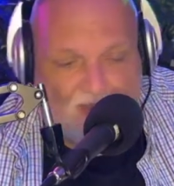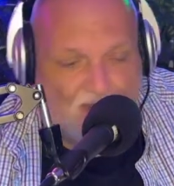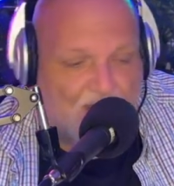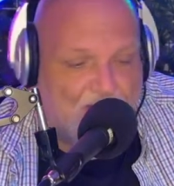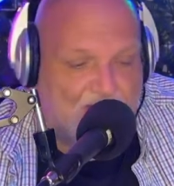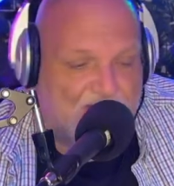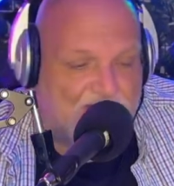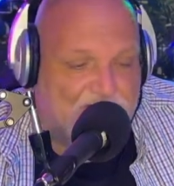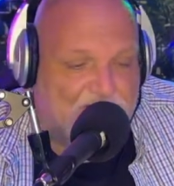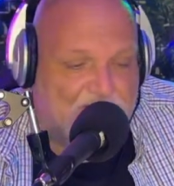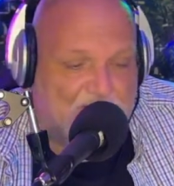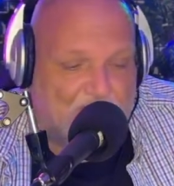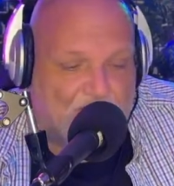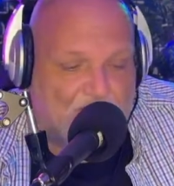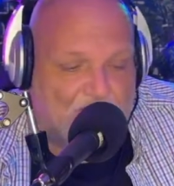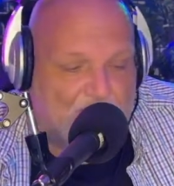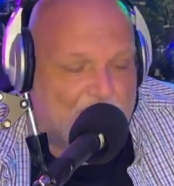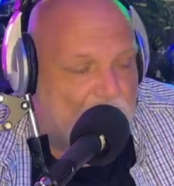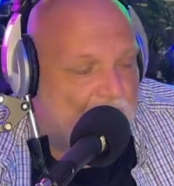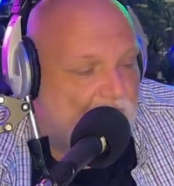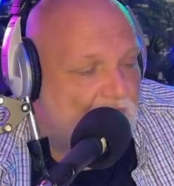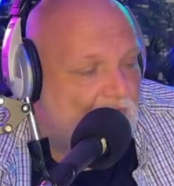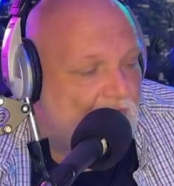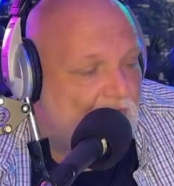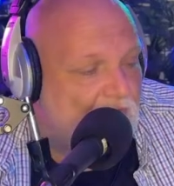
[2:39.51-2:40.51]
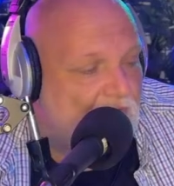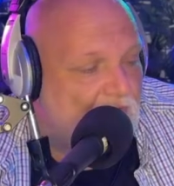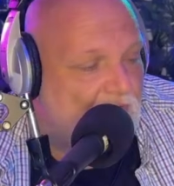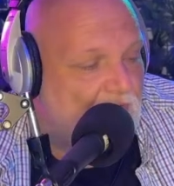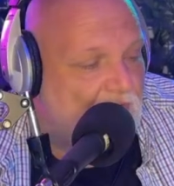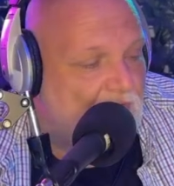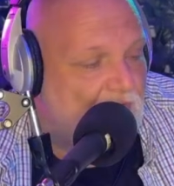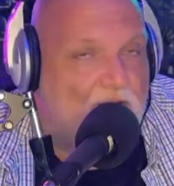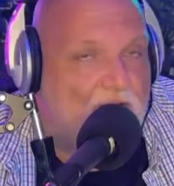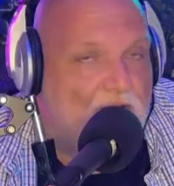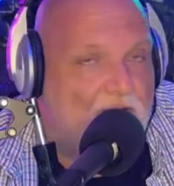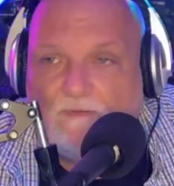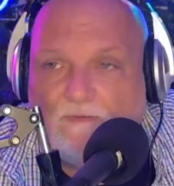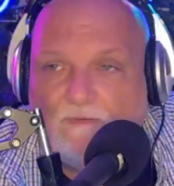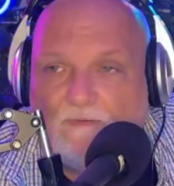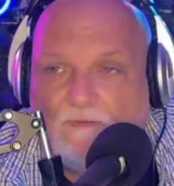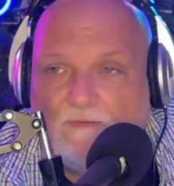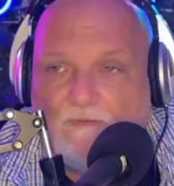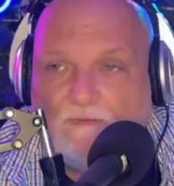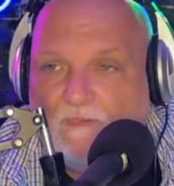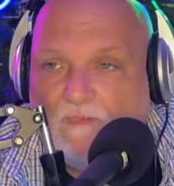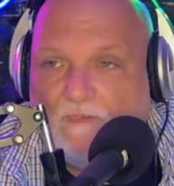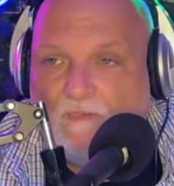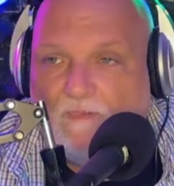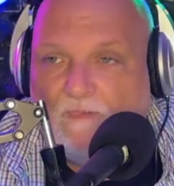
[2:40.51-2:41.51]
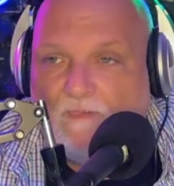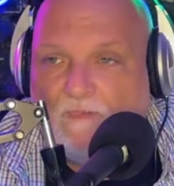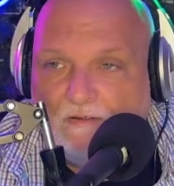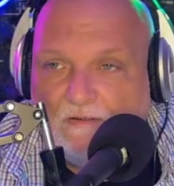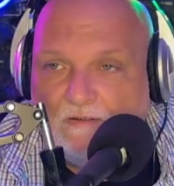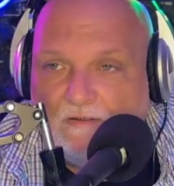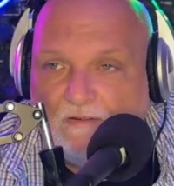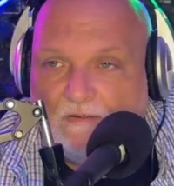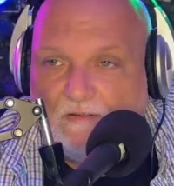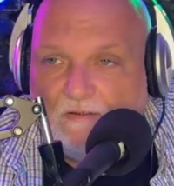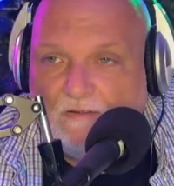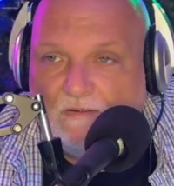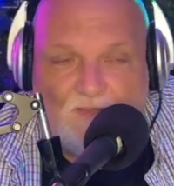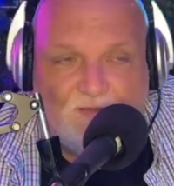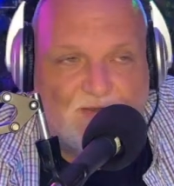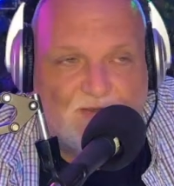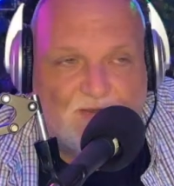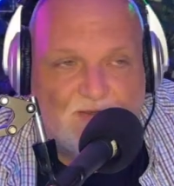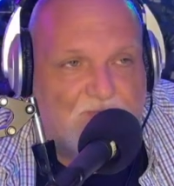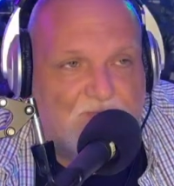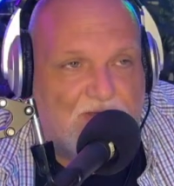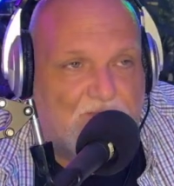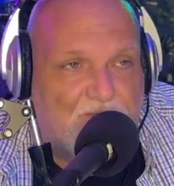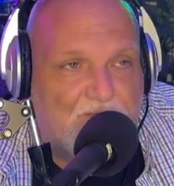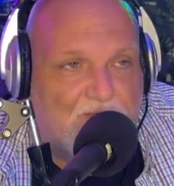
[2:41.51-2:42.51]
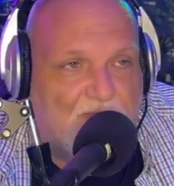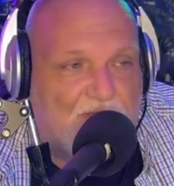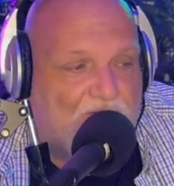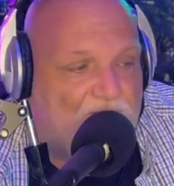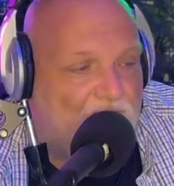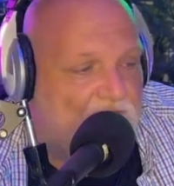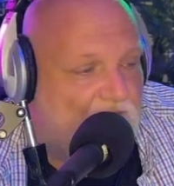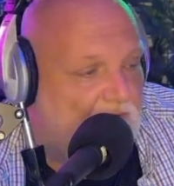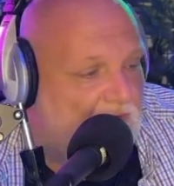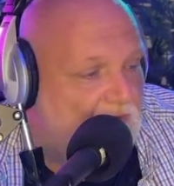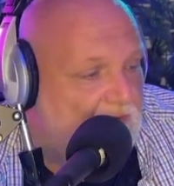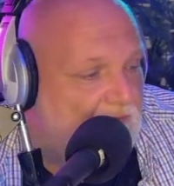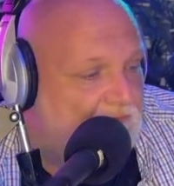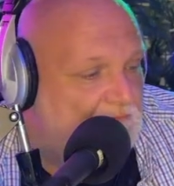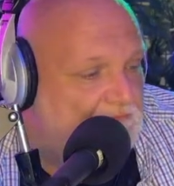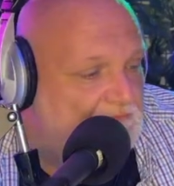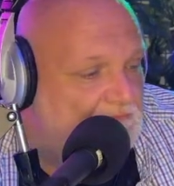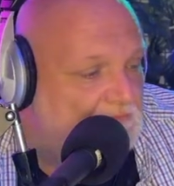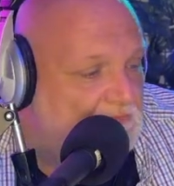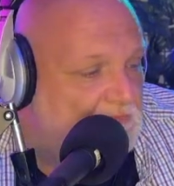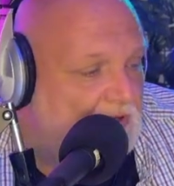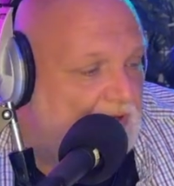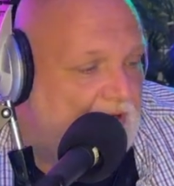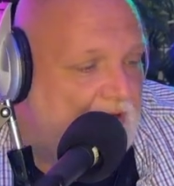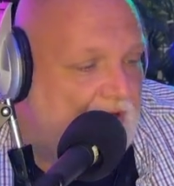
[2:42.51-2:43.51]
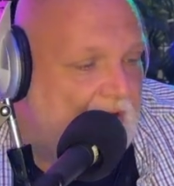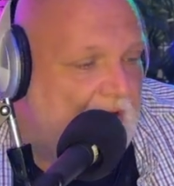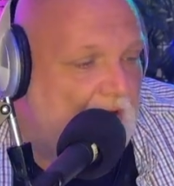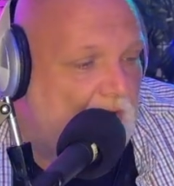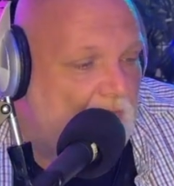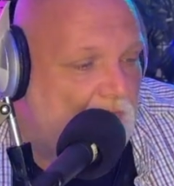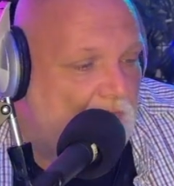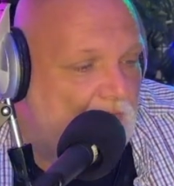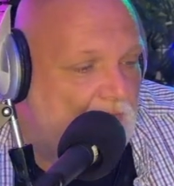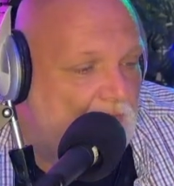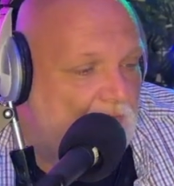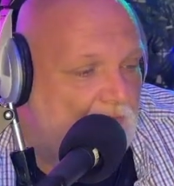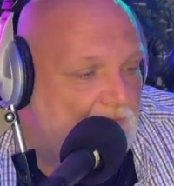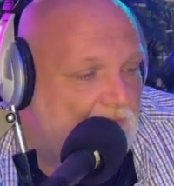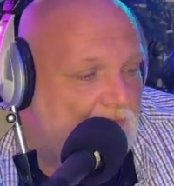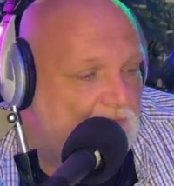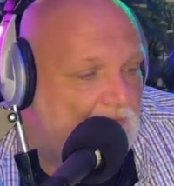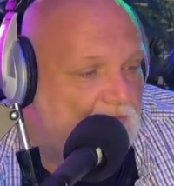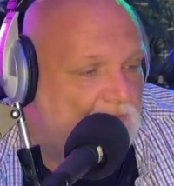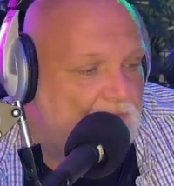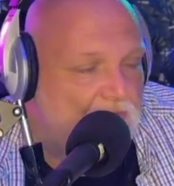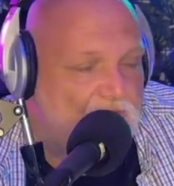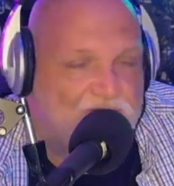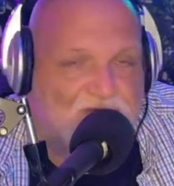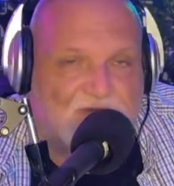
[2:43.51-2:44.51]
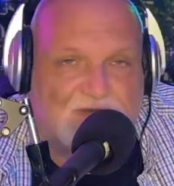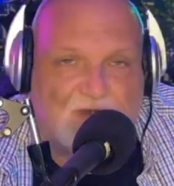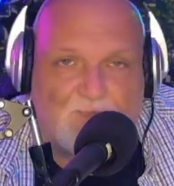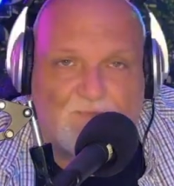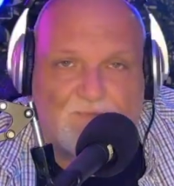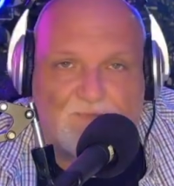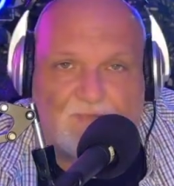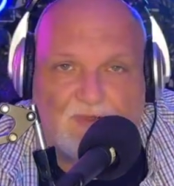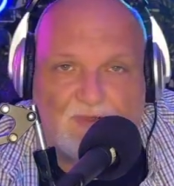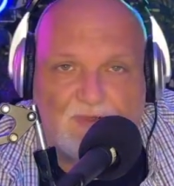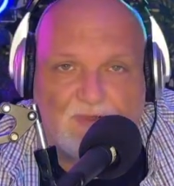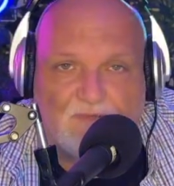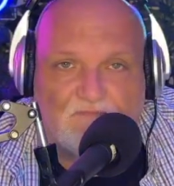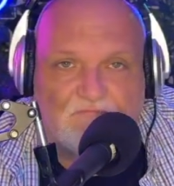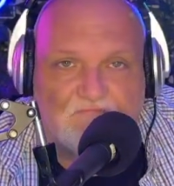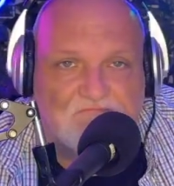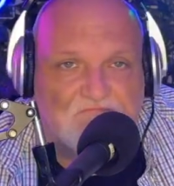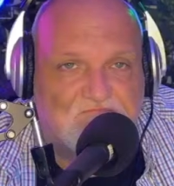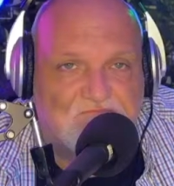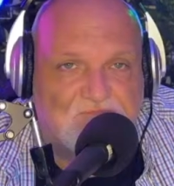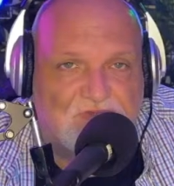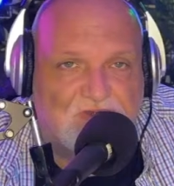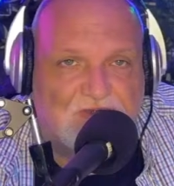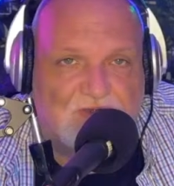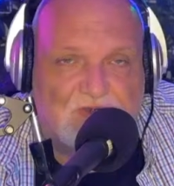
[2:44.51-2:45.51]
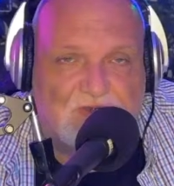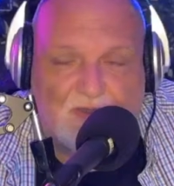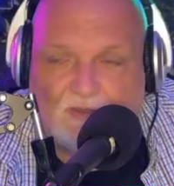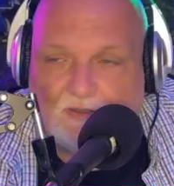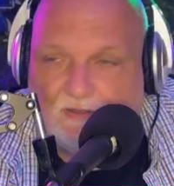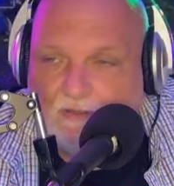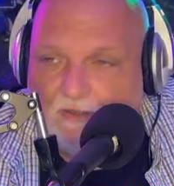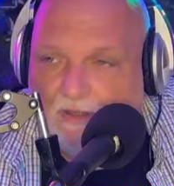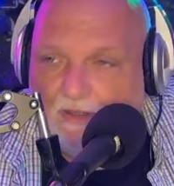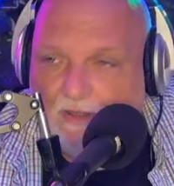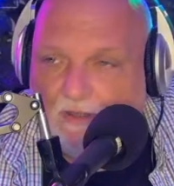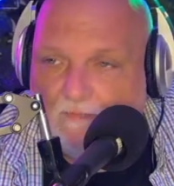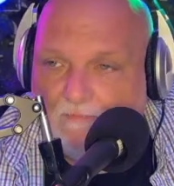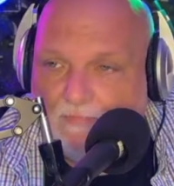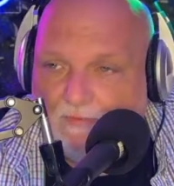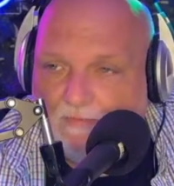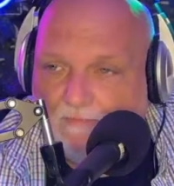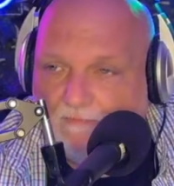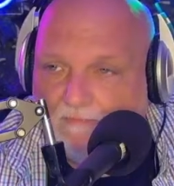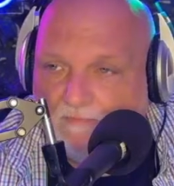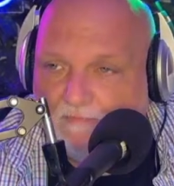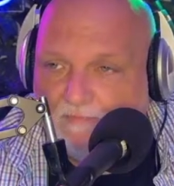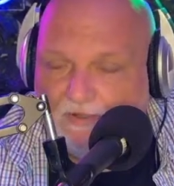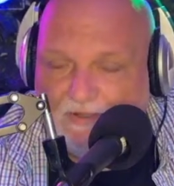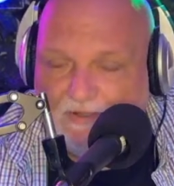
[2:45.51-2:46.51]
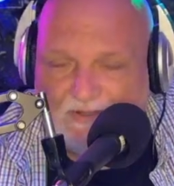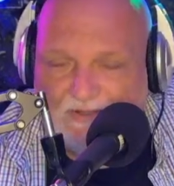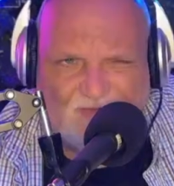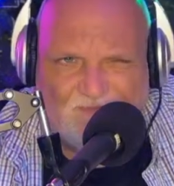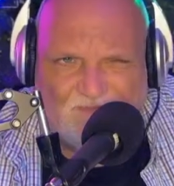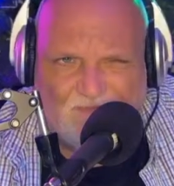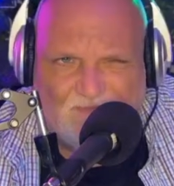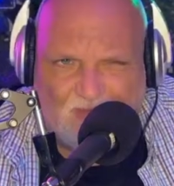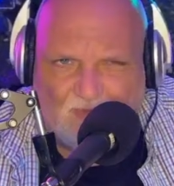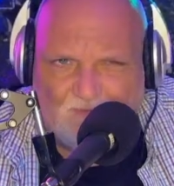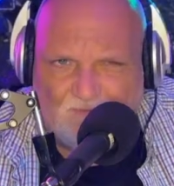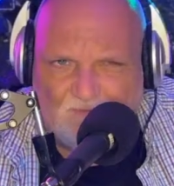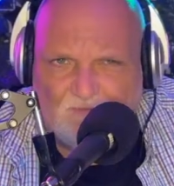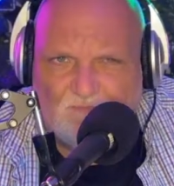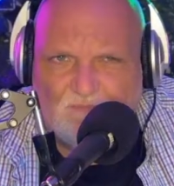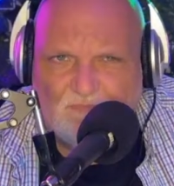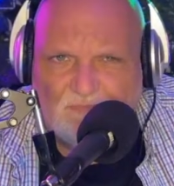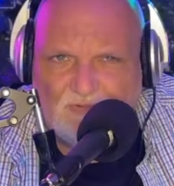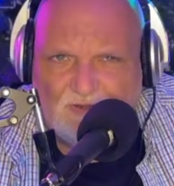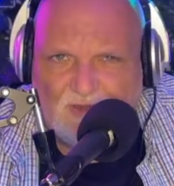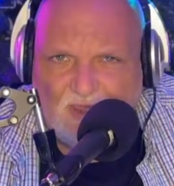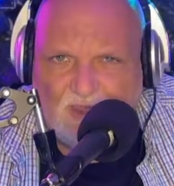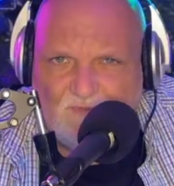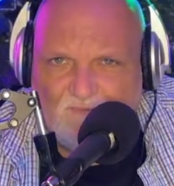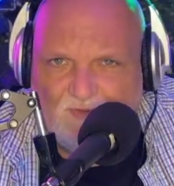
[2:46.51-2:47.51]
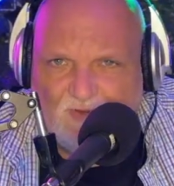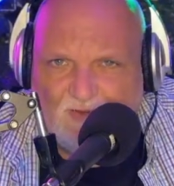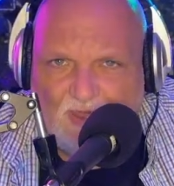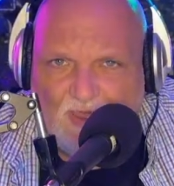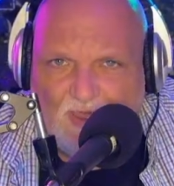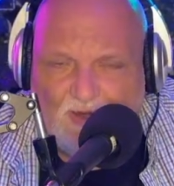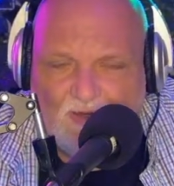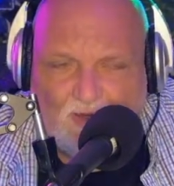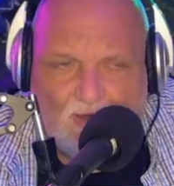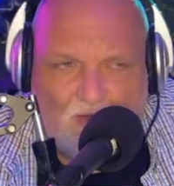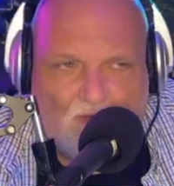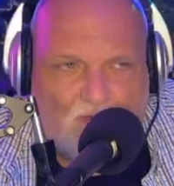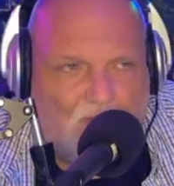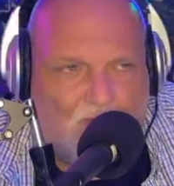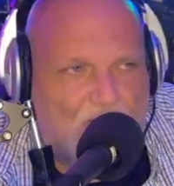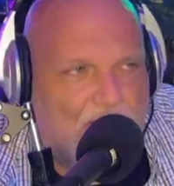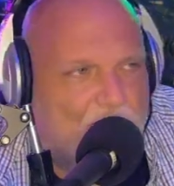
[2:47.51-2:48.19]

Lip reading: Screw it. I'm going to bed. I thought I'd be in bed for an hour or something, just take a nap, because I'm kind of a night owl.